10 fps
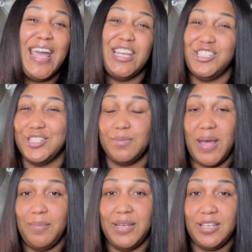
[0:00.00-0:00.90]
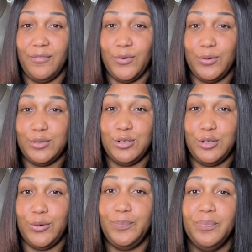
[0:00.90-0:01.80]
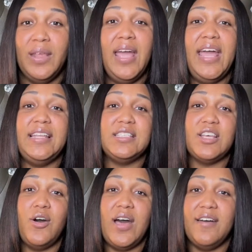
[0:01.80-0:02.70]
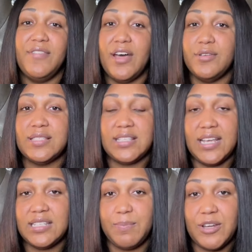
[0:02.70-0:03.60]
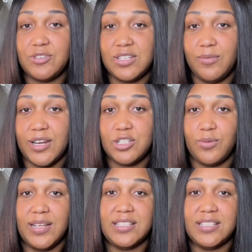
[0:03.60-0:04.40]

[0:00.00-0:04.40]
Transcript: It just may be difficult to do. And so of those 6 specialty restaurants,